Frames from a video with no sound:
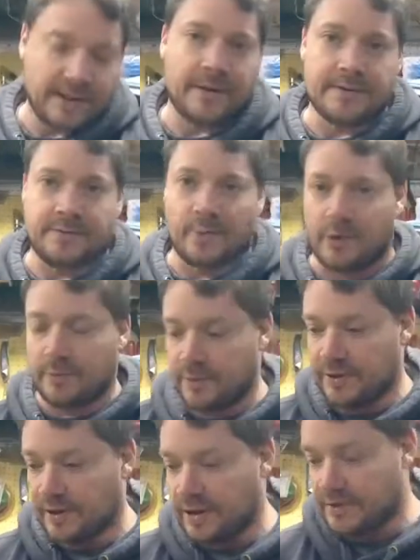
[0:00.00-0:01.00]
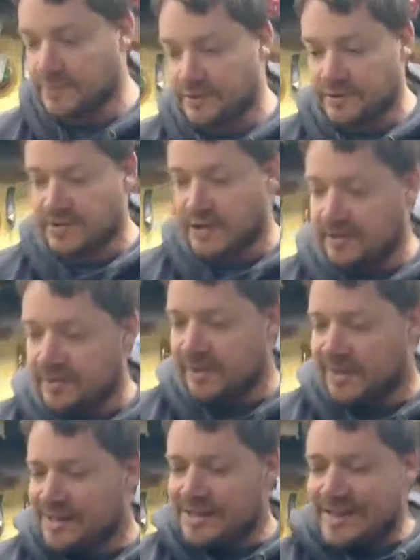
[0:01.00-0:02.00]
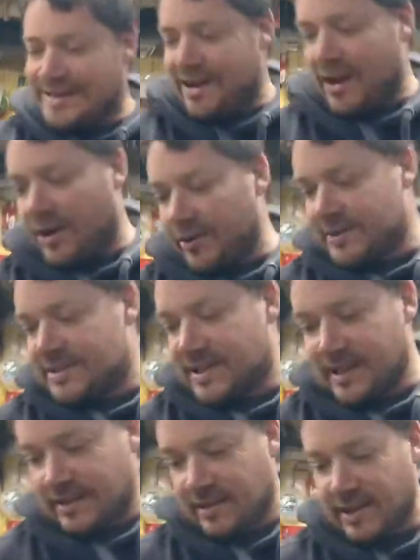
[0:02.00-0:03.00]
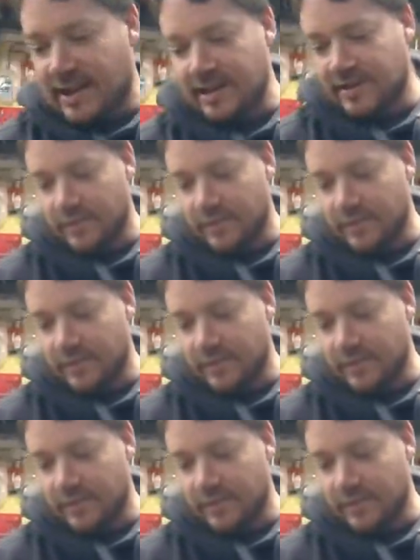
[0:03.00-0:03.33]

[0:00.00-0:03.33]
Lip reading: I was working with the electrical stuff, always take the negative